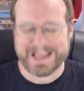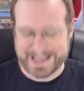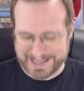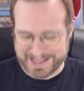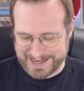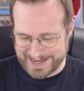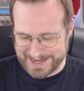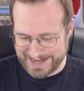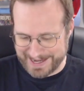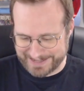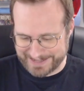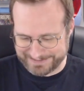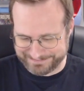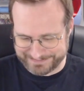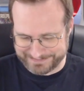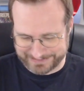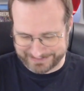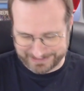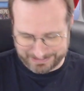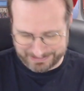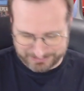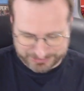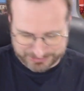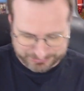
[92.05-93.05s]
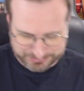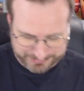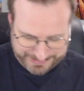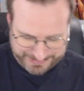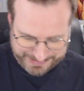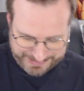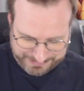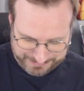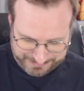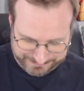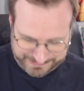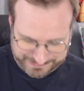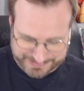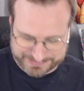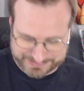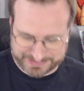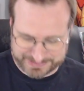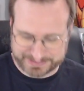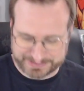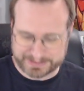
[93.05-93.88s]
I had to figure out which way they were facing.